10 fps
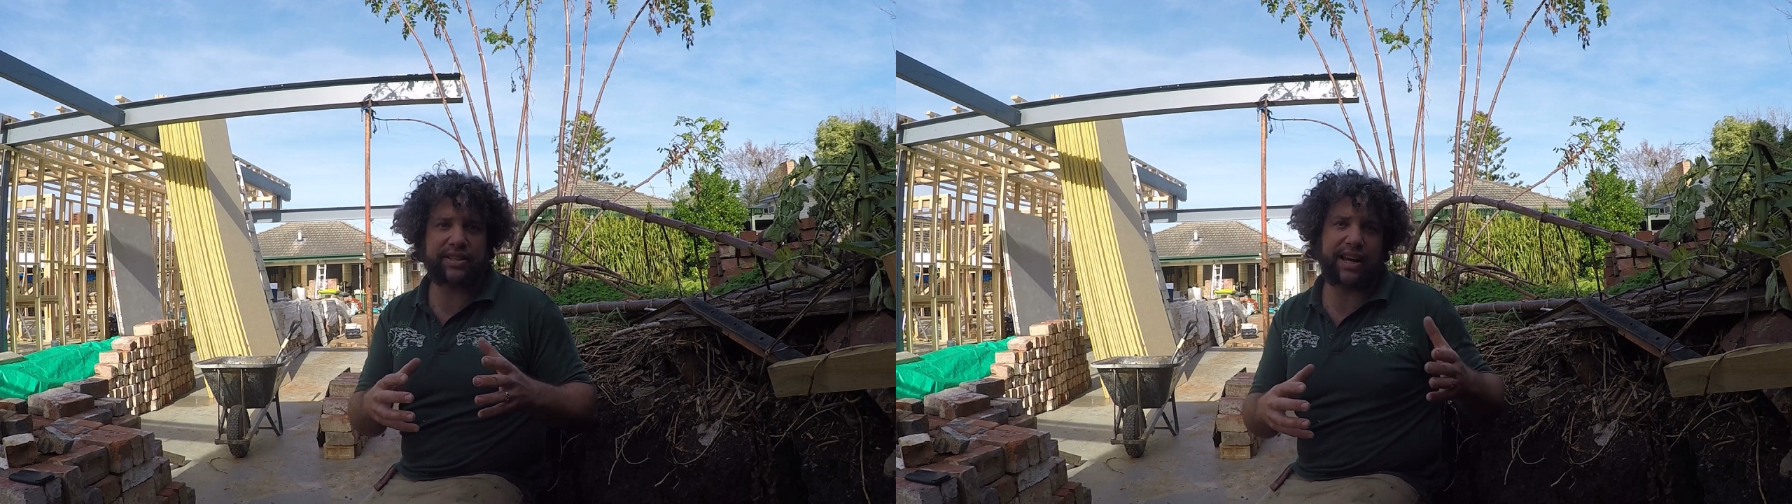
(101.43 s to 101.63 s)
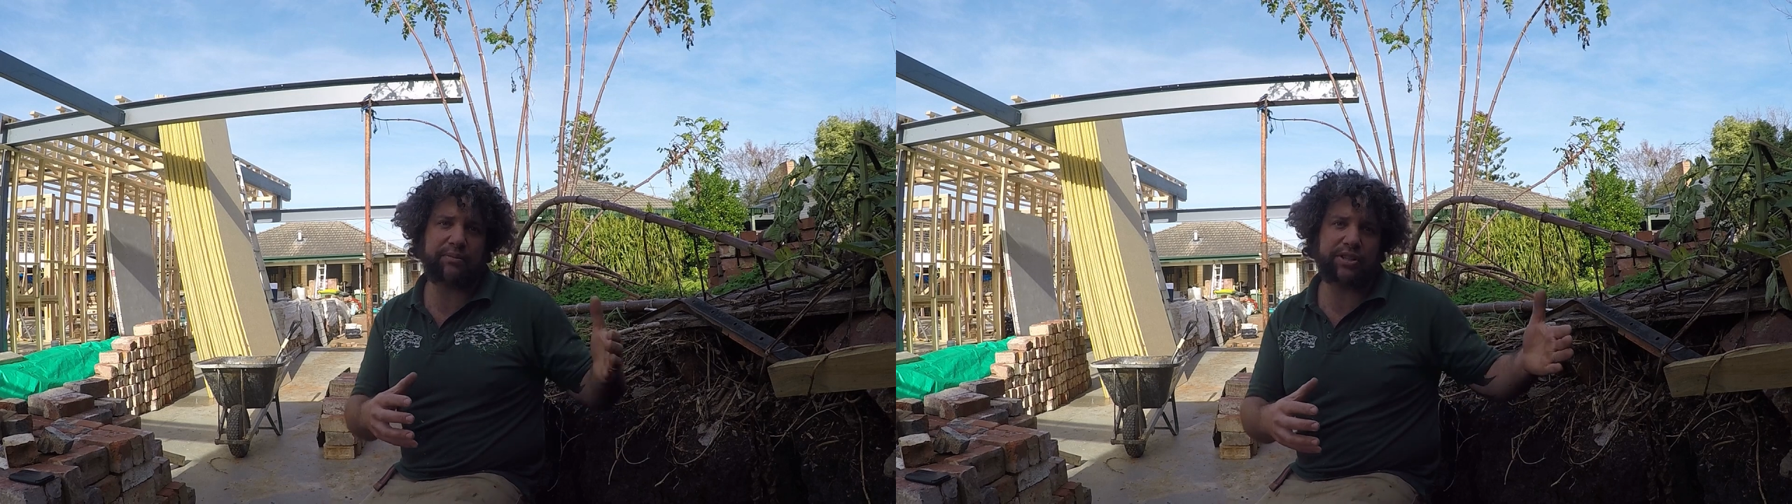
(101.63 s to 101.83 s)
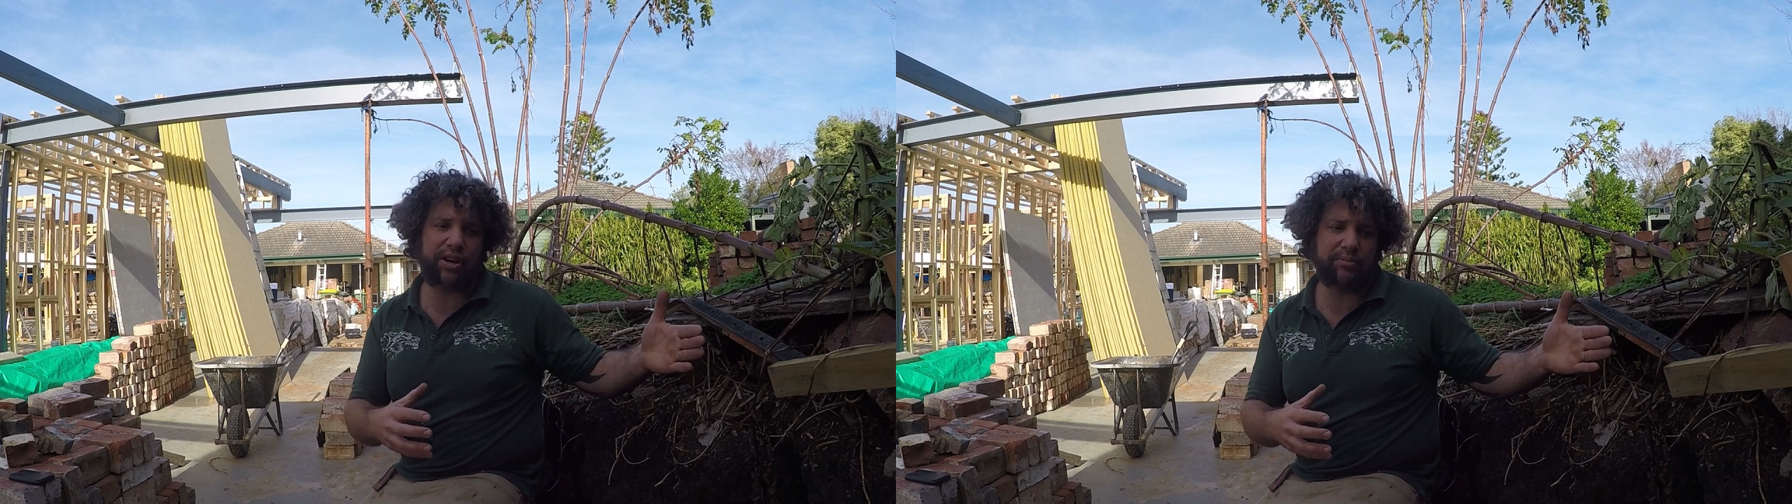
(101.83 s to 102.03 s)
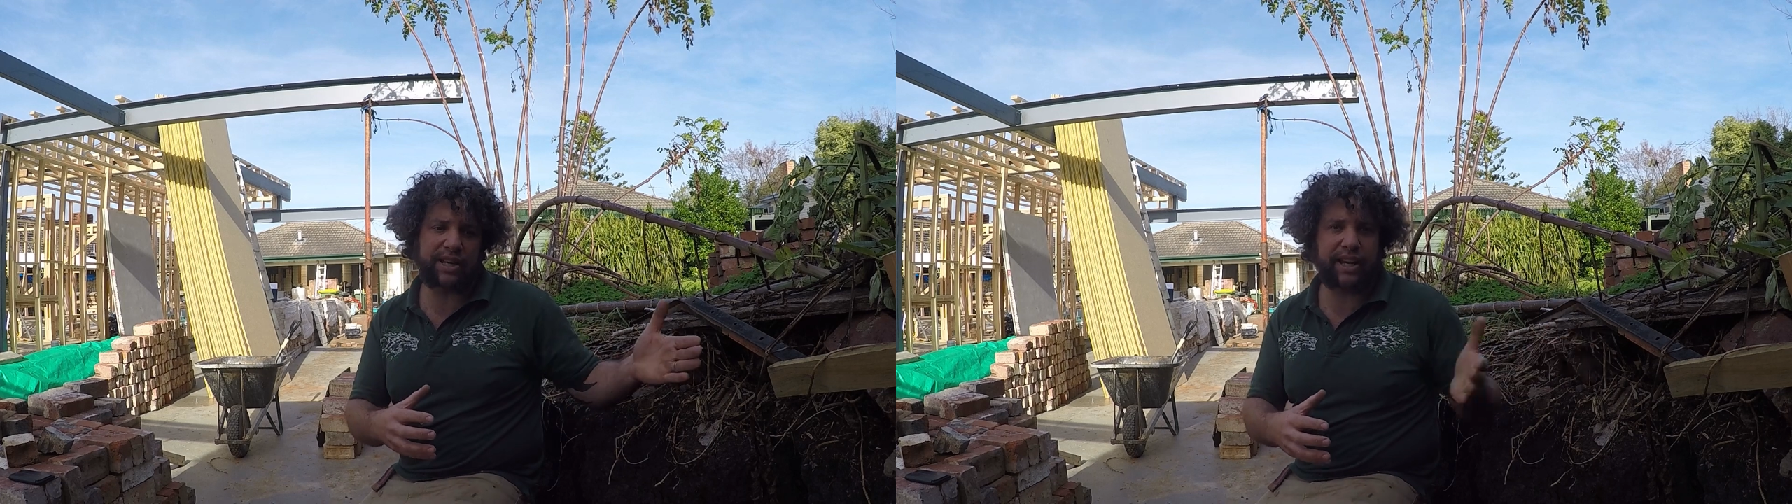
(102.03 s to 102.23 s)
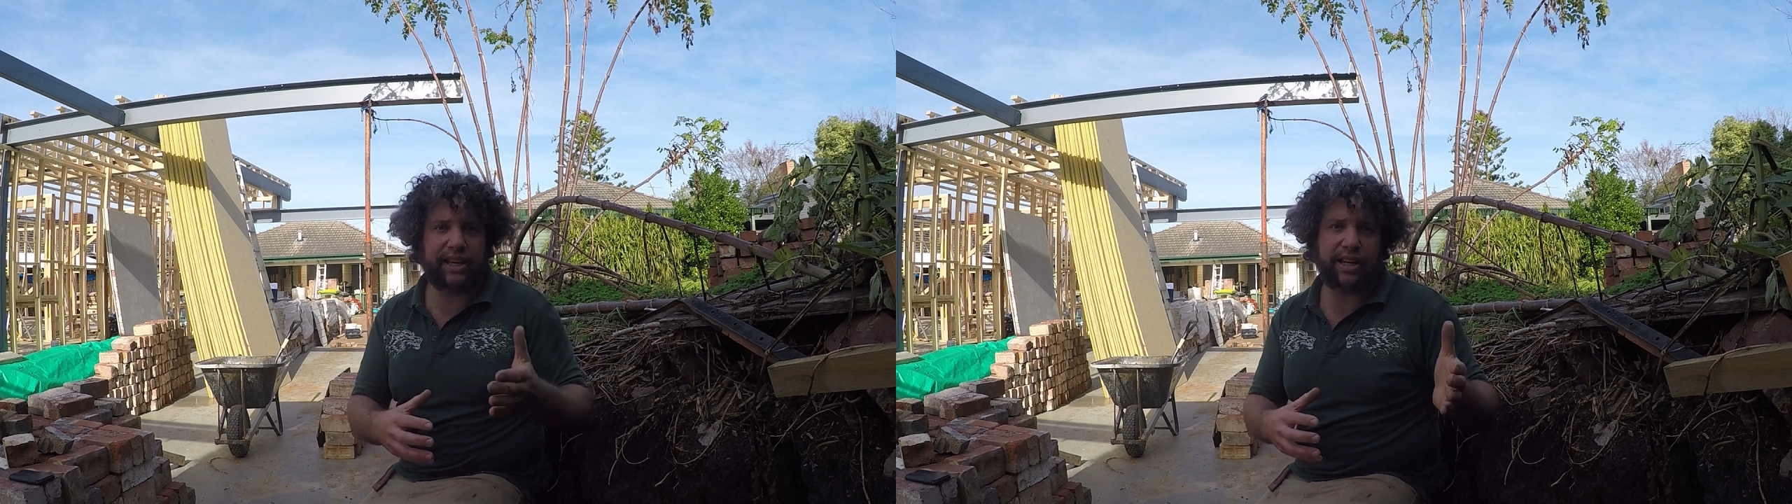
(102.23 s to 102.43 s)
same time
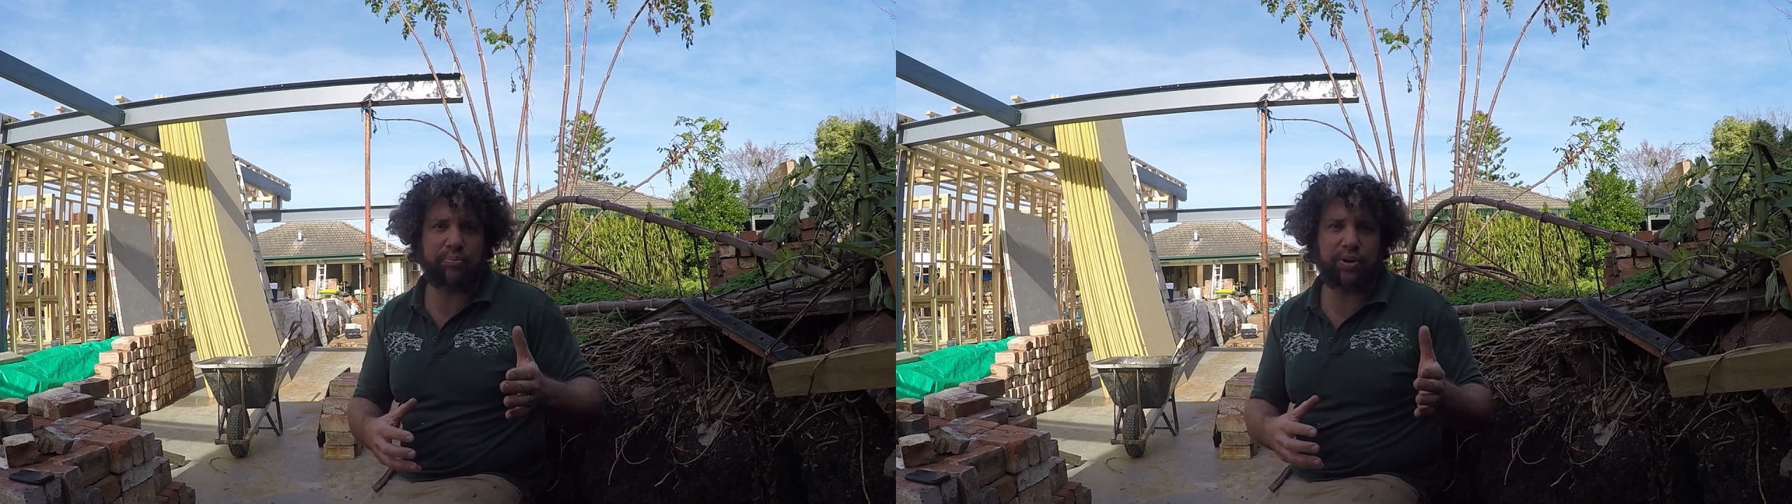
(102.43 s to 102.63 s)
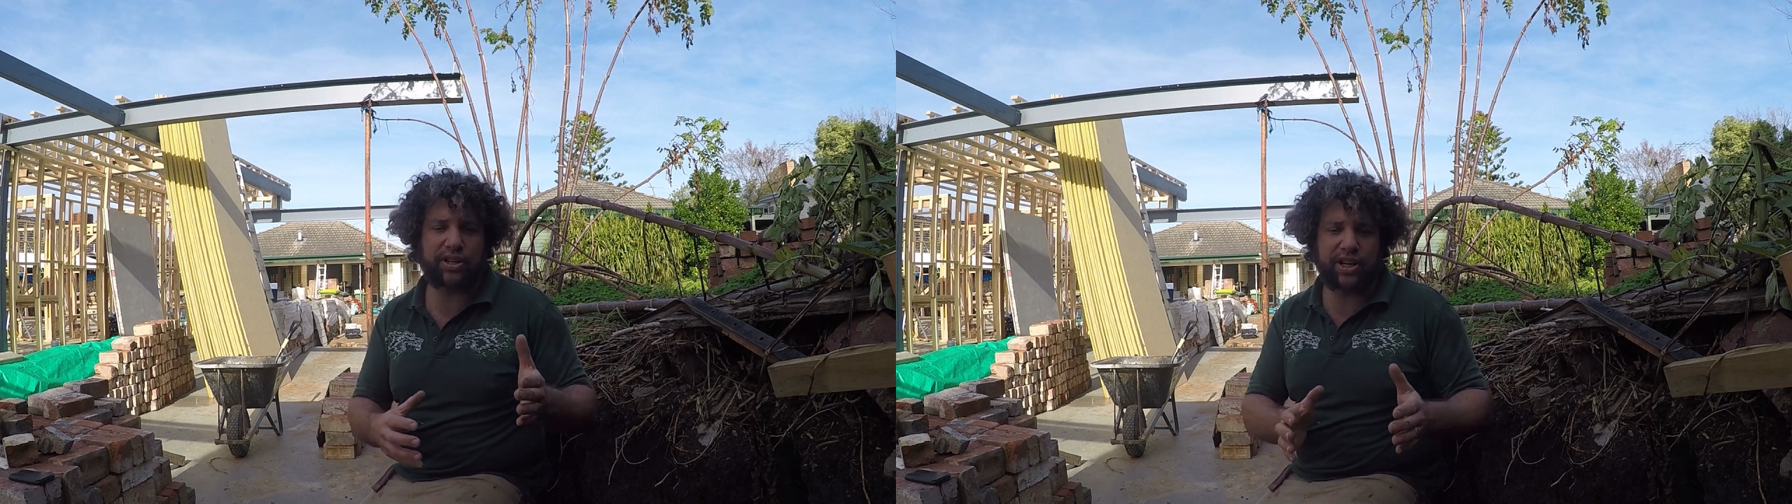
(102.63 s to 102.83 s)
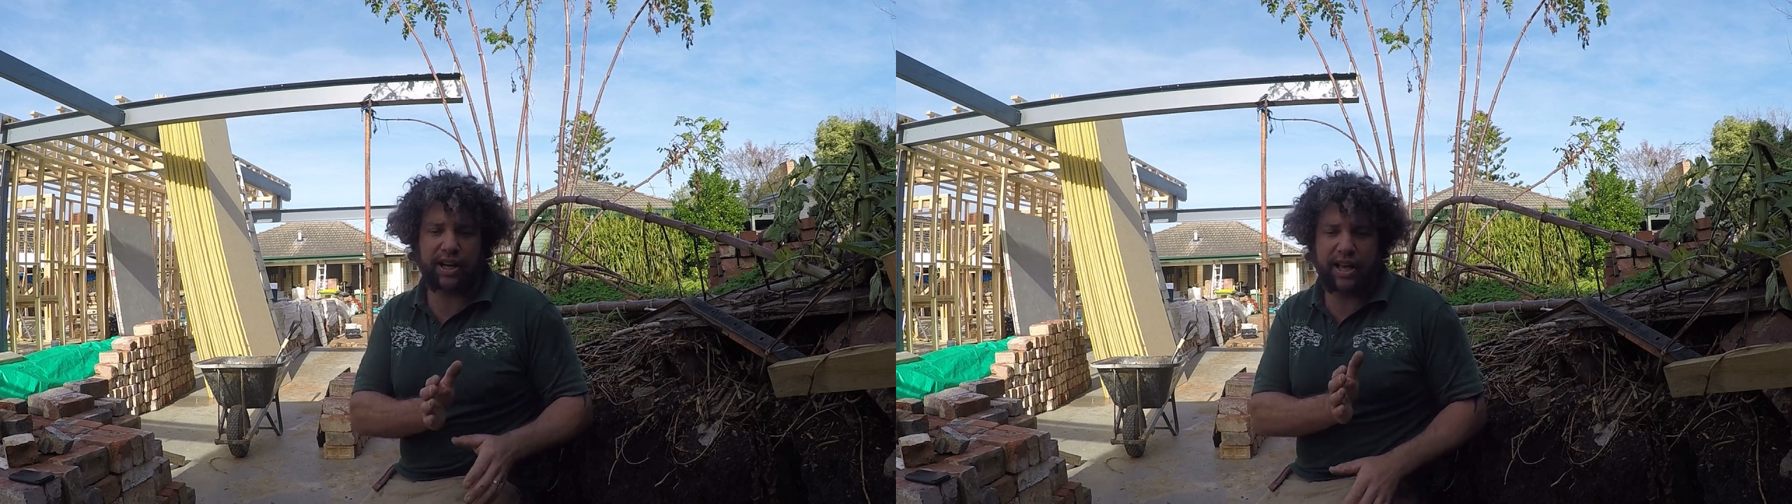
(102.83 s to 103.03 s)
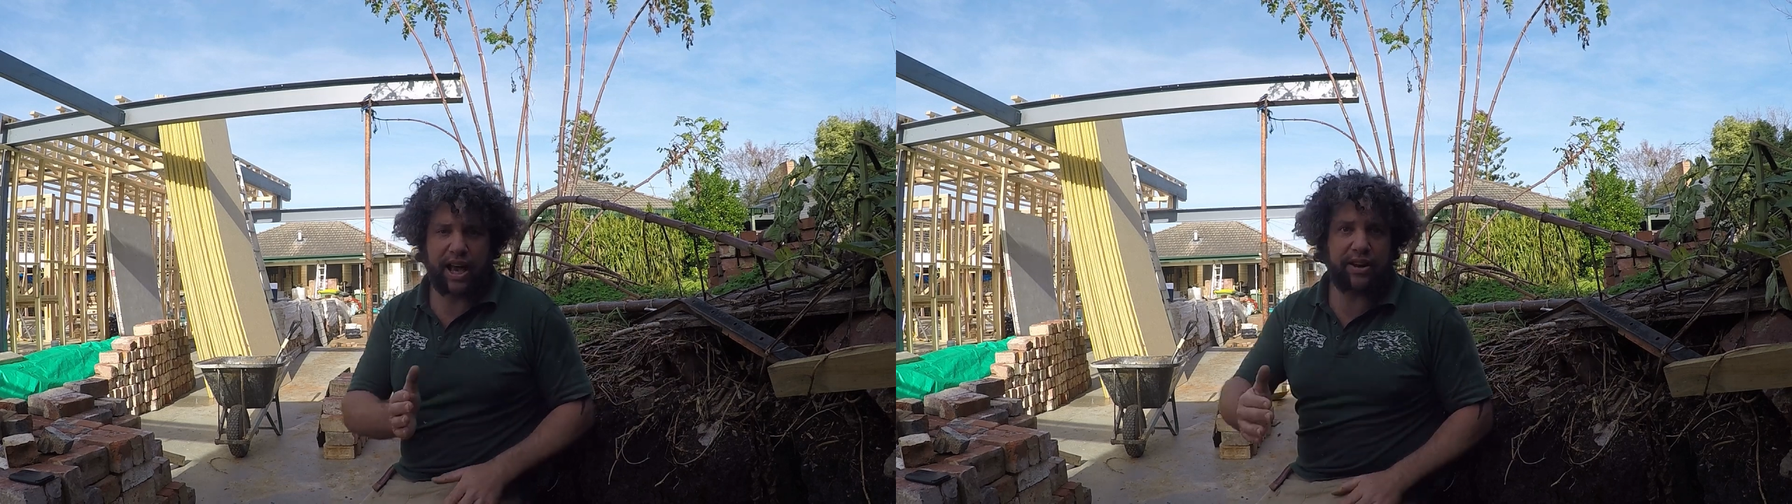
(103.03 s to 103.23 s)
take any pressure